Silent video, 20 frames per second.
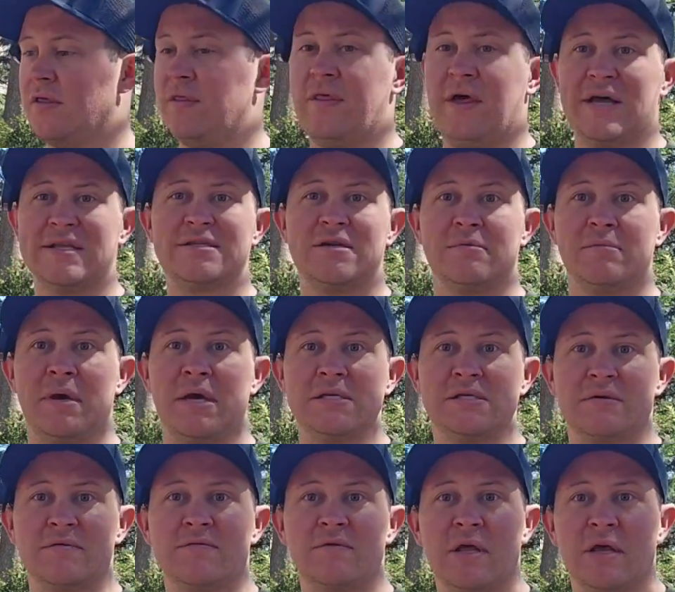That's an
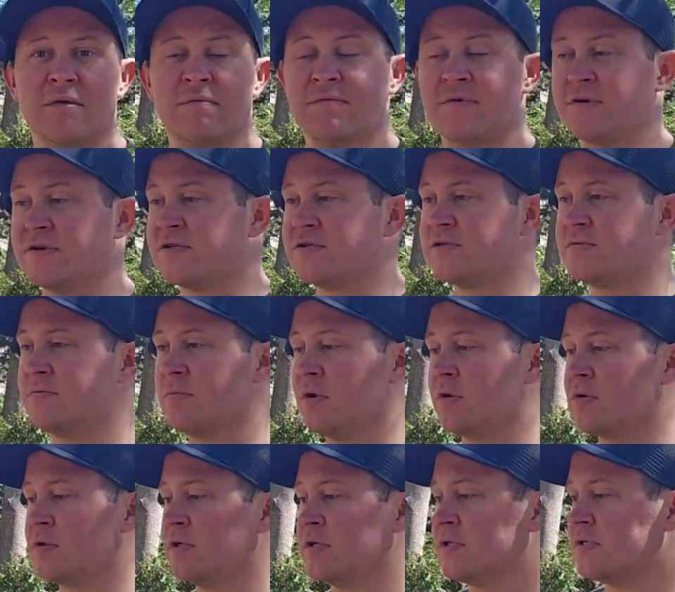amazing flame for a
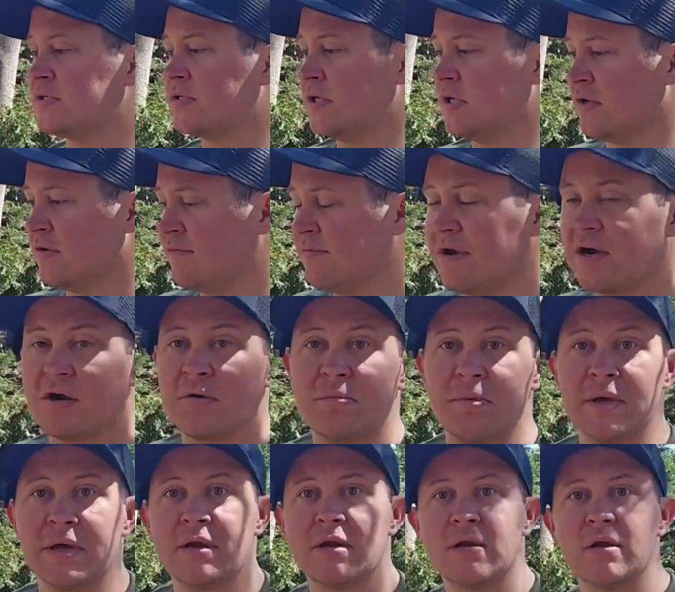smokeless fire
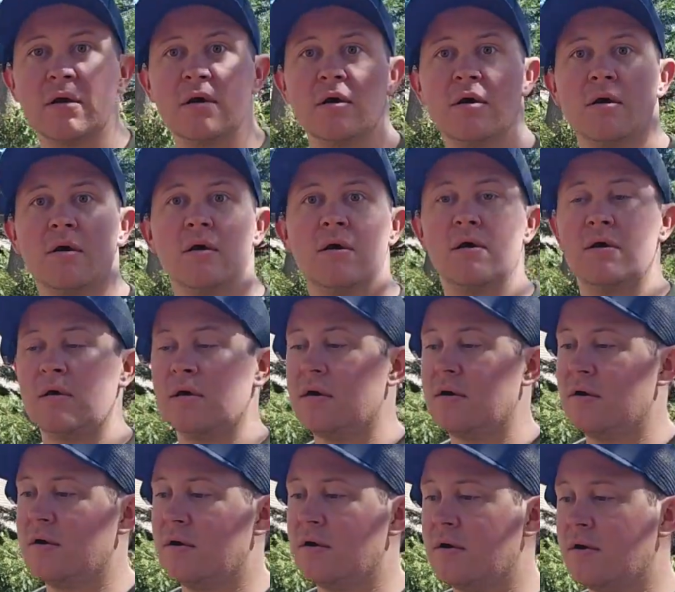pit.
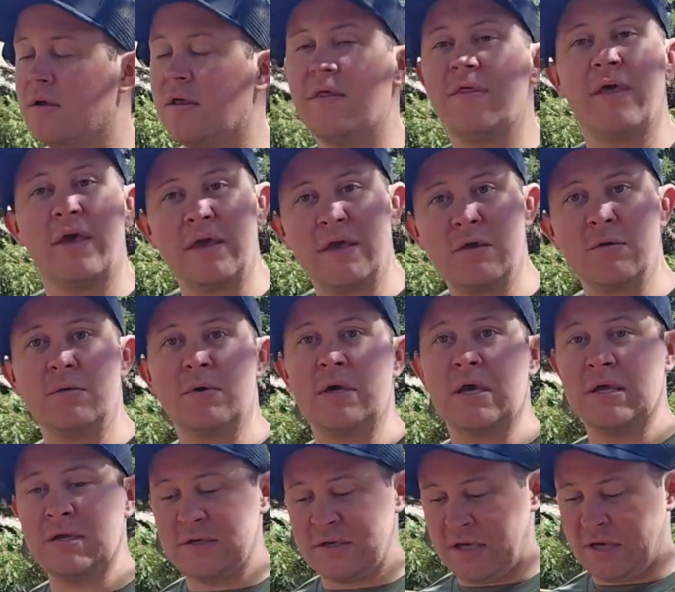Thank you again,